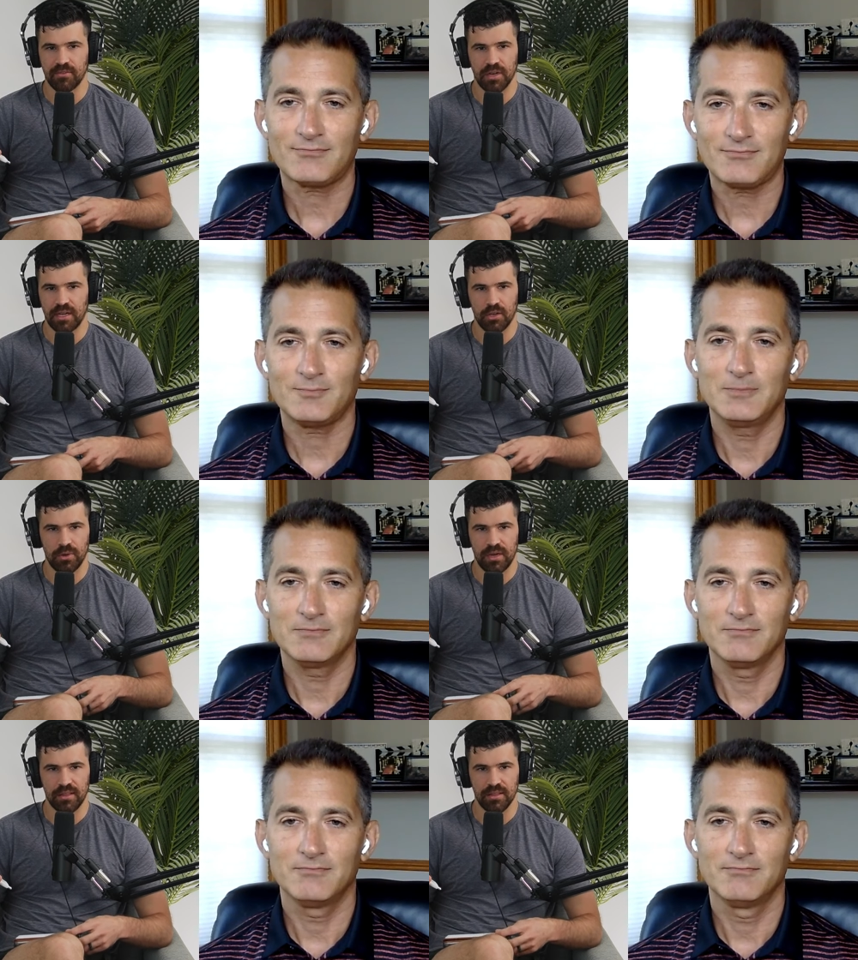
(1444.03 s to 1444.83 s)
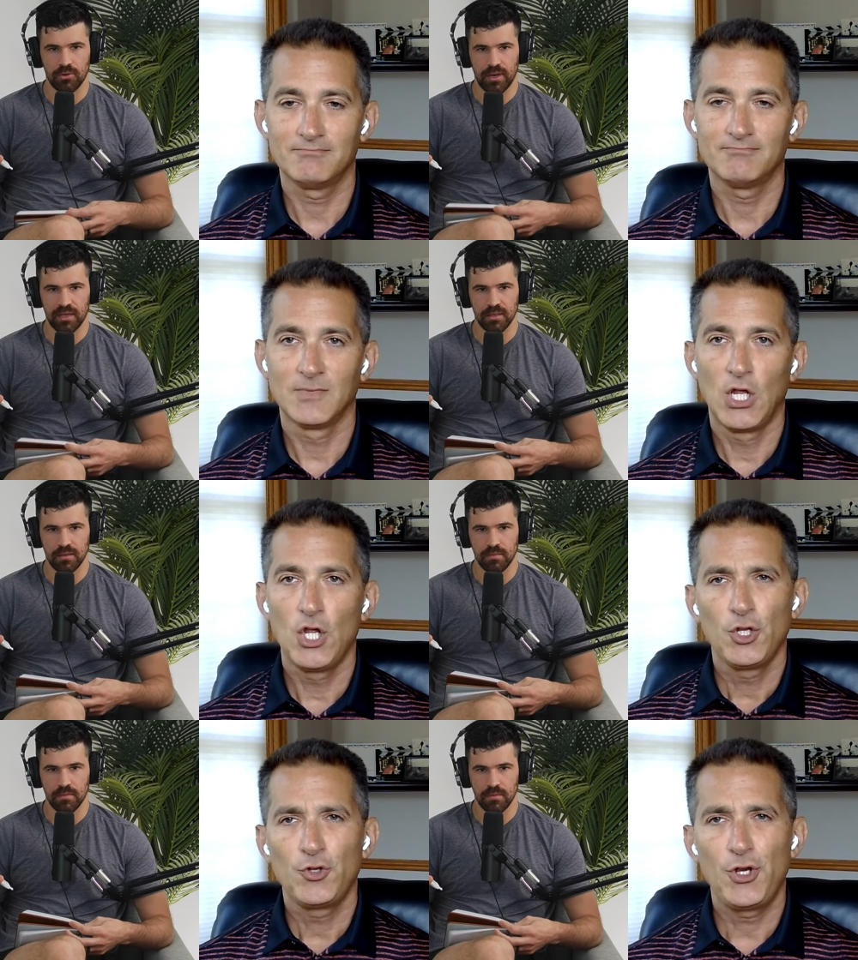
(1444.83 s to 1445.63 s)
Speaker 1: you're not doing anything, correct?
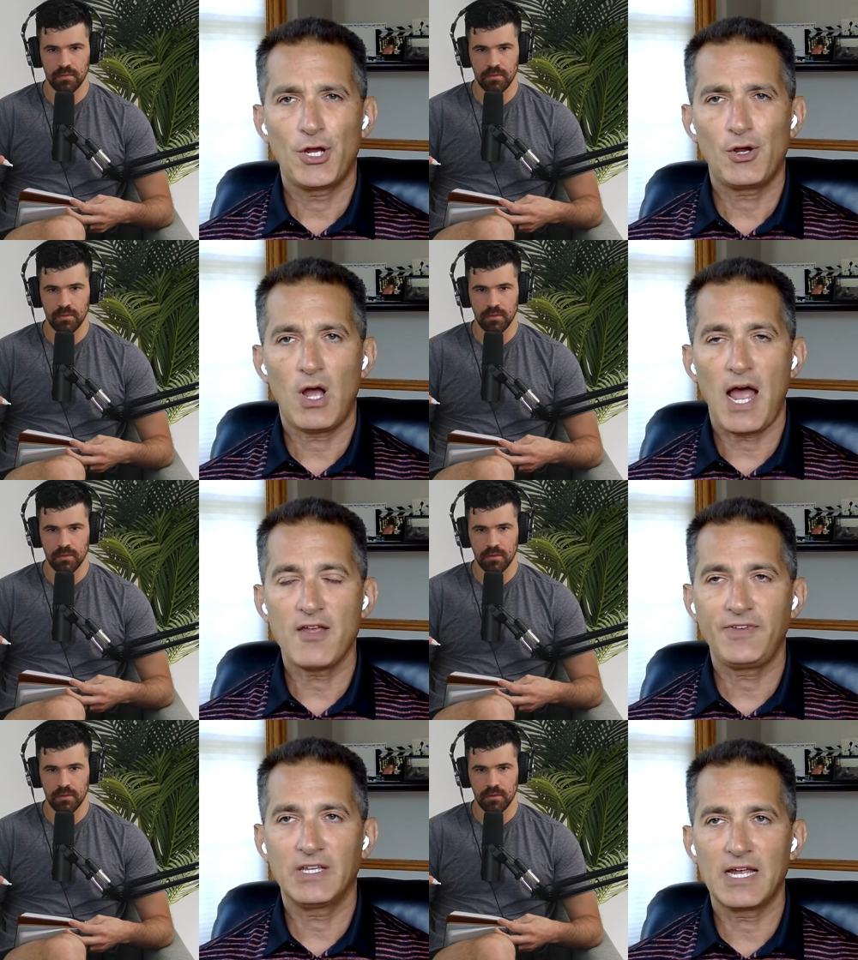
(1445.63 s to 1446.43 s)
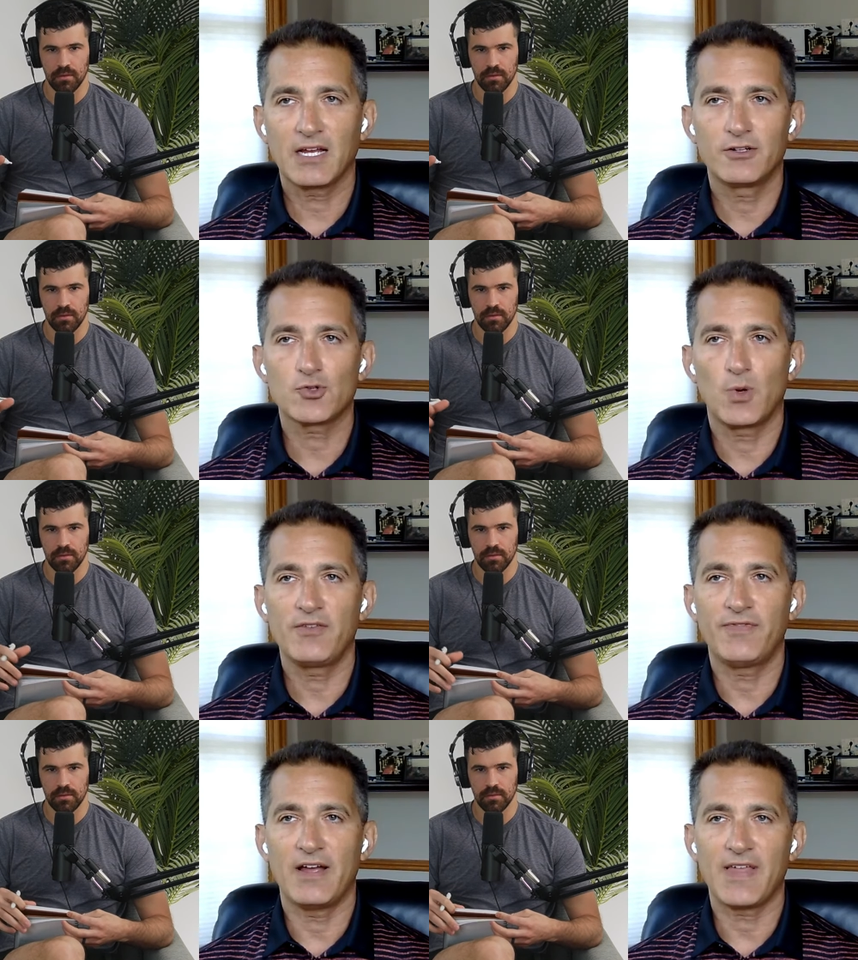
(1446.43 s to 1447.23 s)
No, I feel like under
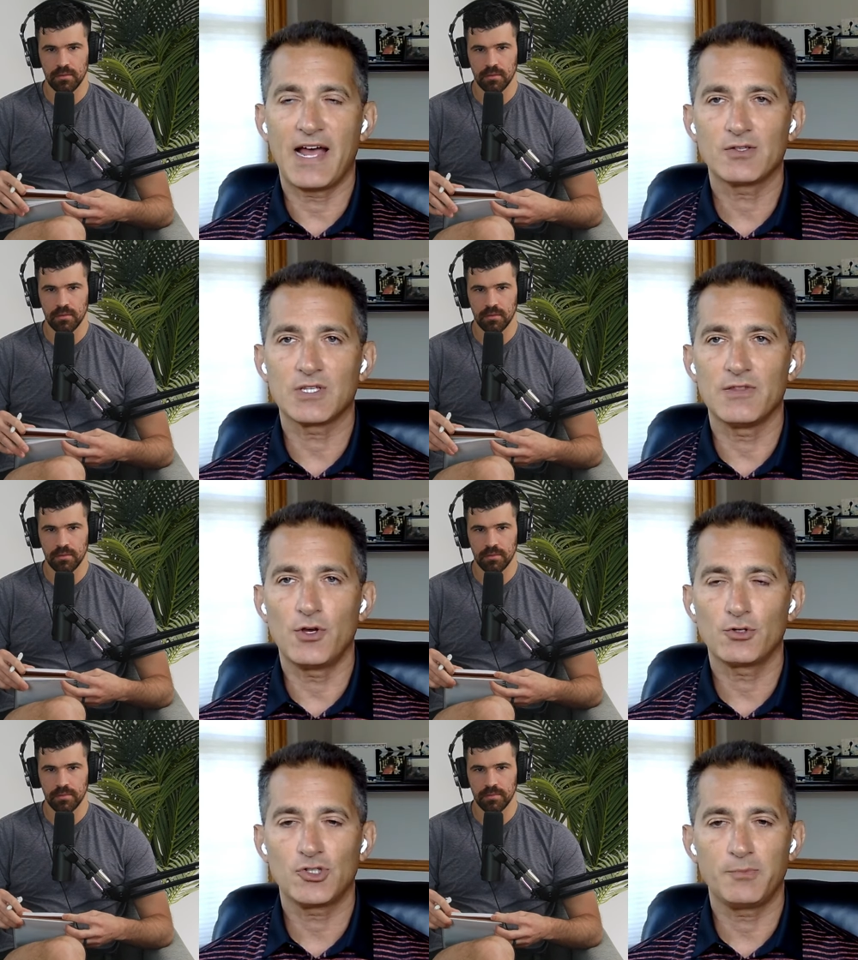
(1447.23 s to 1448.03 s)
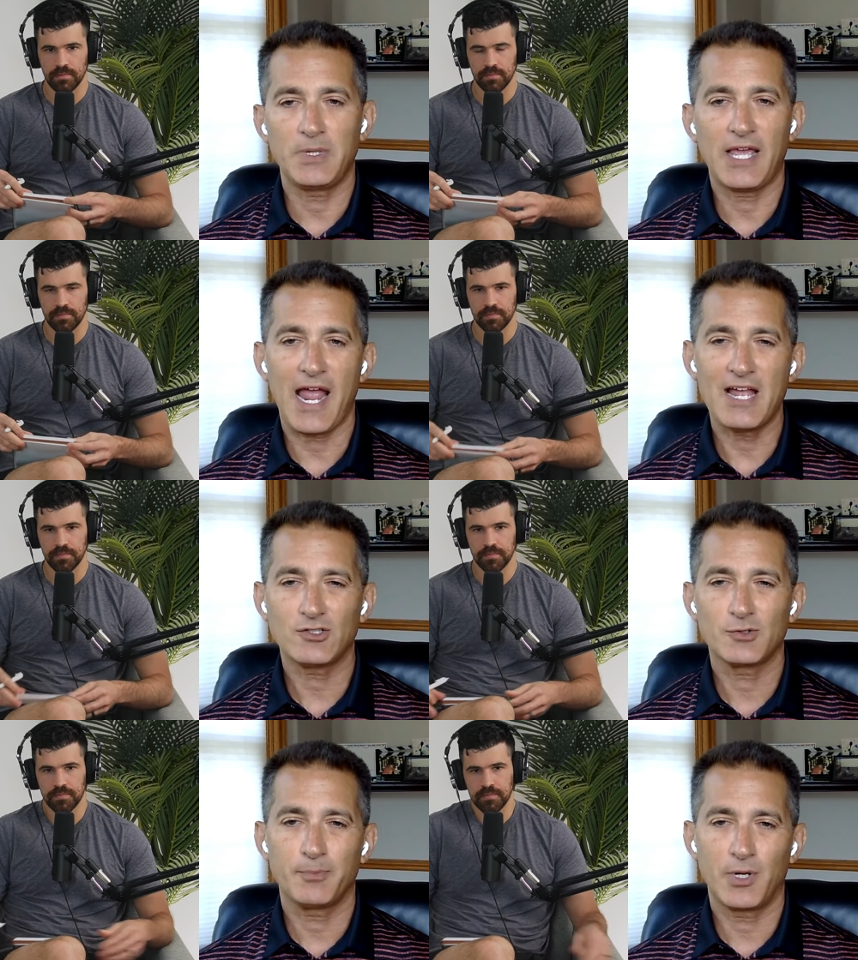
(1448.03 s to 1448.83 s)
25,000, those should be
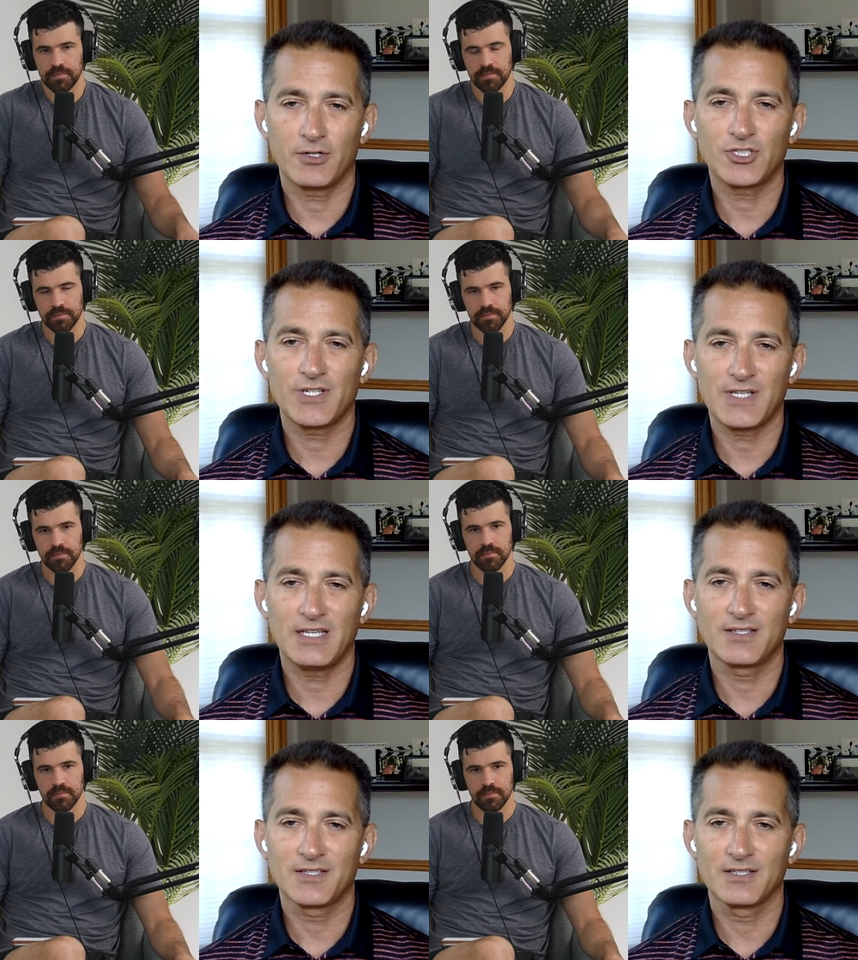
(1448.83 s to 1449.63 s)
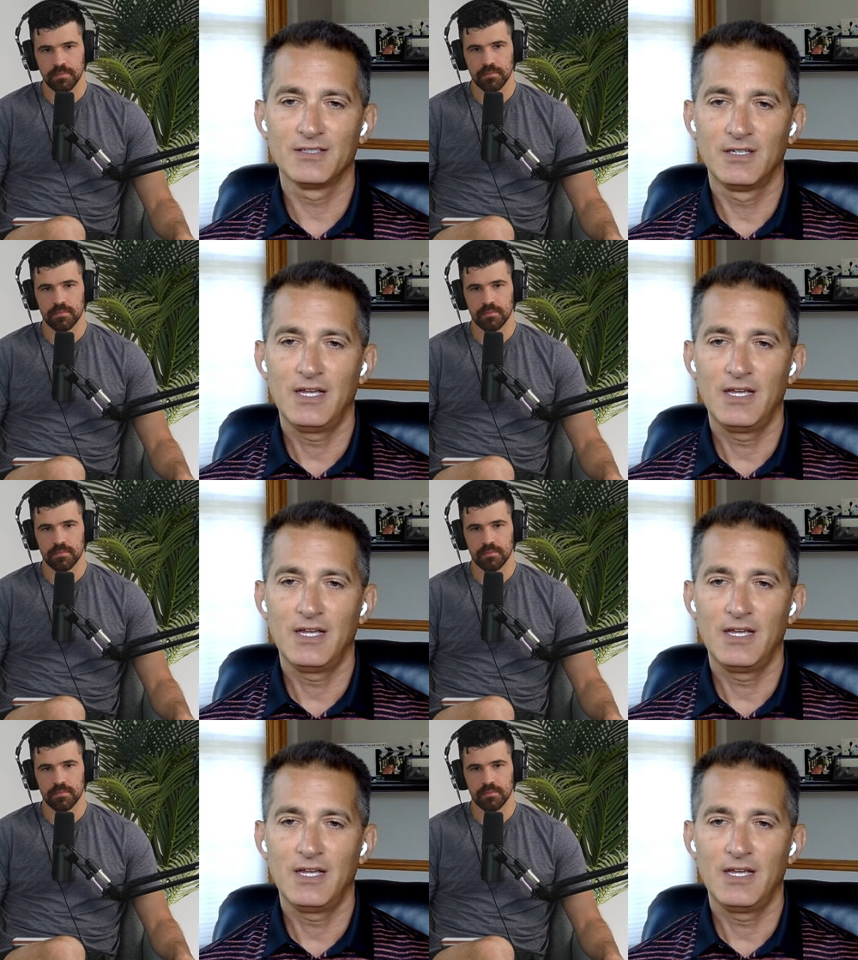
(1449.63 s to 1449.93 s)
cash purchases.